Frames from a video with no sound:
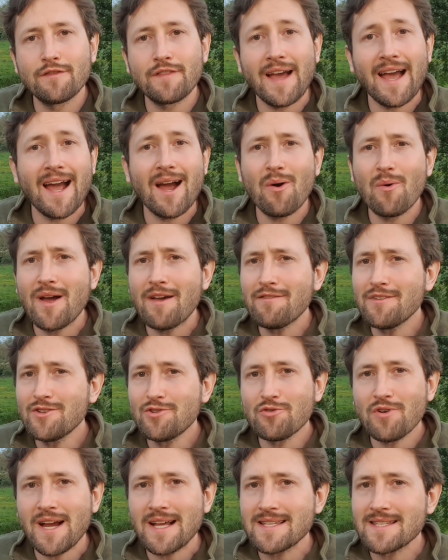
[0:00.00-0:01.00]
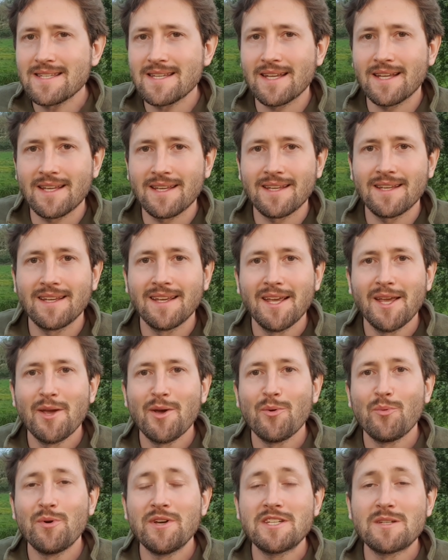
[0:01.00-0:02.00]
however drastic,
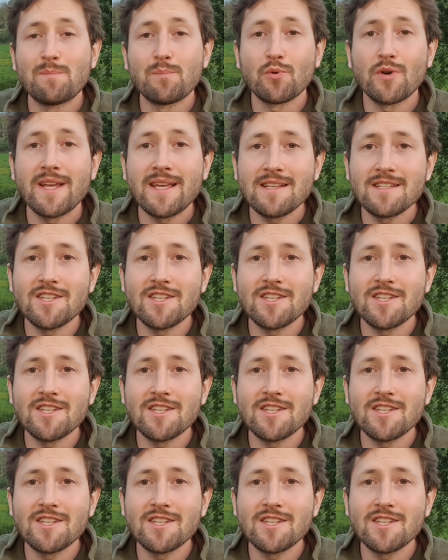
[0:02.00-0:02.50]
which brings